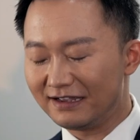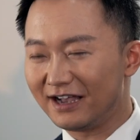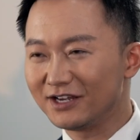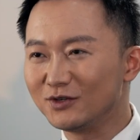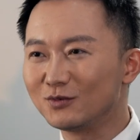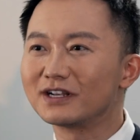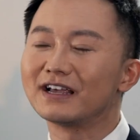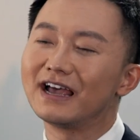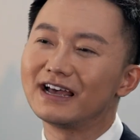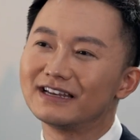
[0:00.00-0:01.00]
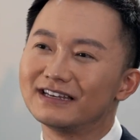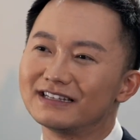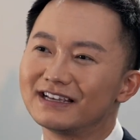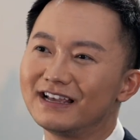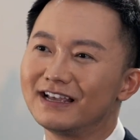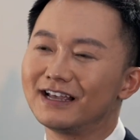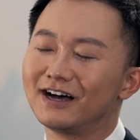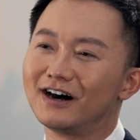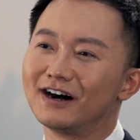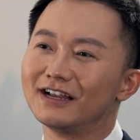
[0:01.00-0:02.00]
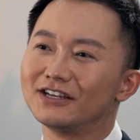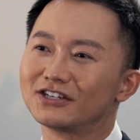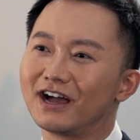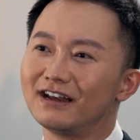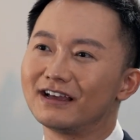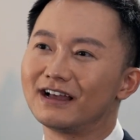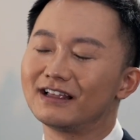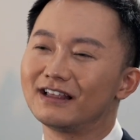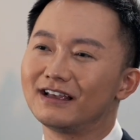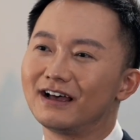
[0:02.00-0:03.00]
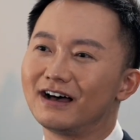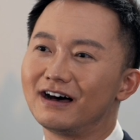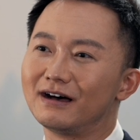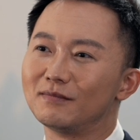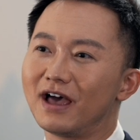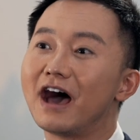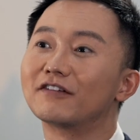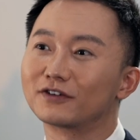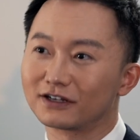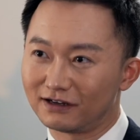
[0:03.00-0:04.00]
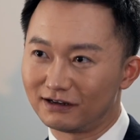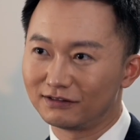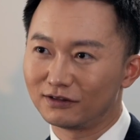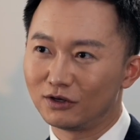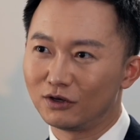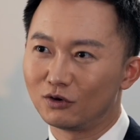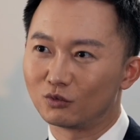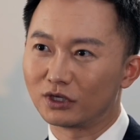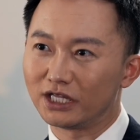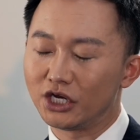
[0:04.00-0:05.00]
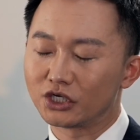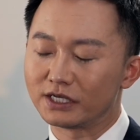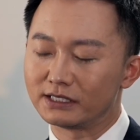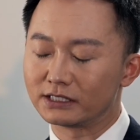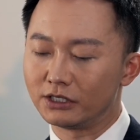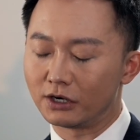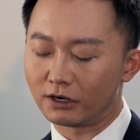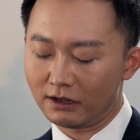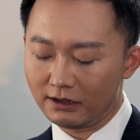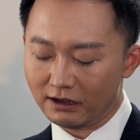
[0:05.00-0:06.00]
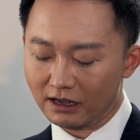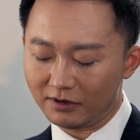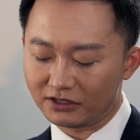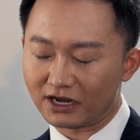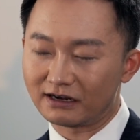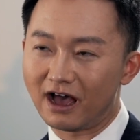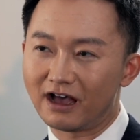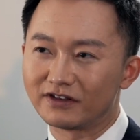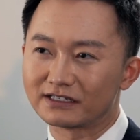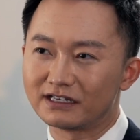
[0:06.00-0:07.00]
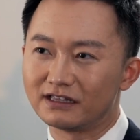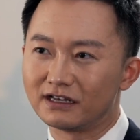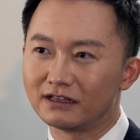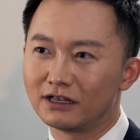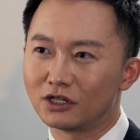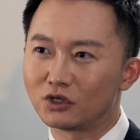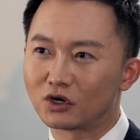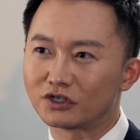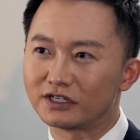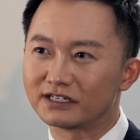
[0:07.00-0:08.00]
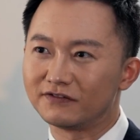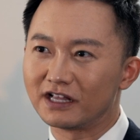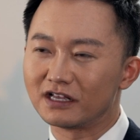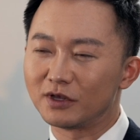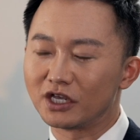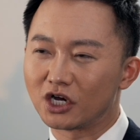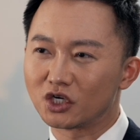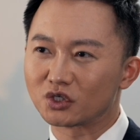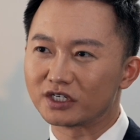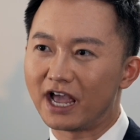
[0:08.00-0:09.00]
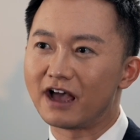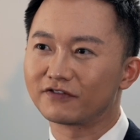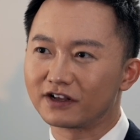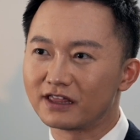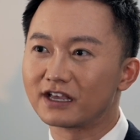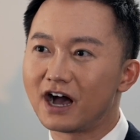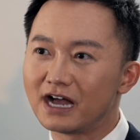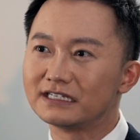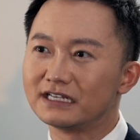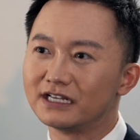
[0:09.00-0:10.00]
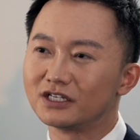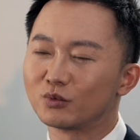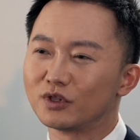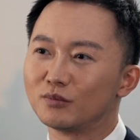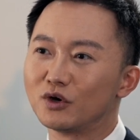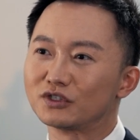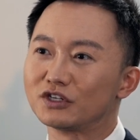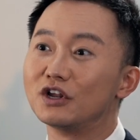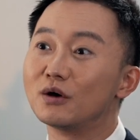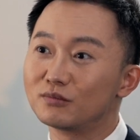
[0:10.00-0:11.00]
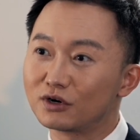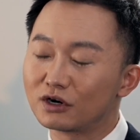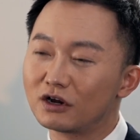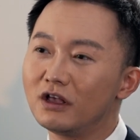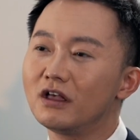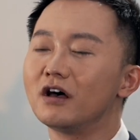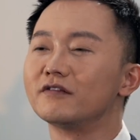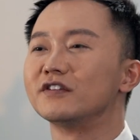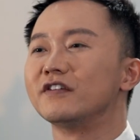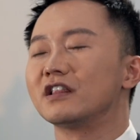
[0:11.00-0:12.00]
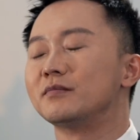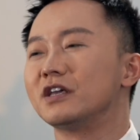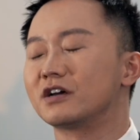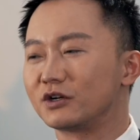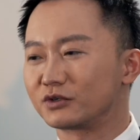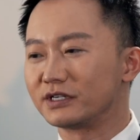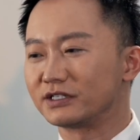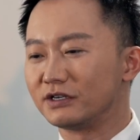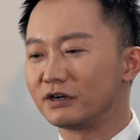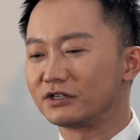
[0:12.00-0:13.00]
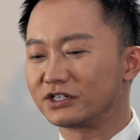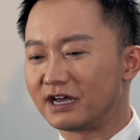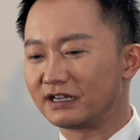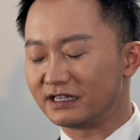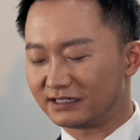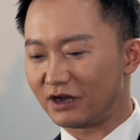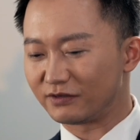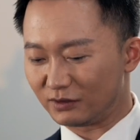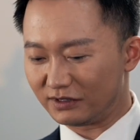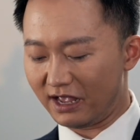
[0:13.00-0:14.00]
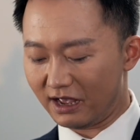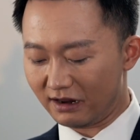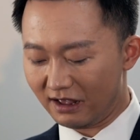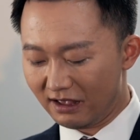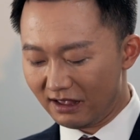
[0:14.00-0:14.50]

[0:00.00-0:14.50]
I do want to end on China-Africa um, relations here. I mean, China, obviously the largest developing country, Africa, the continent with the most number of developing countries here, China and South Sudan,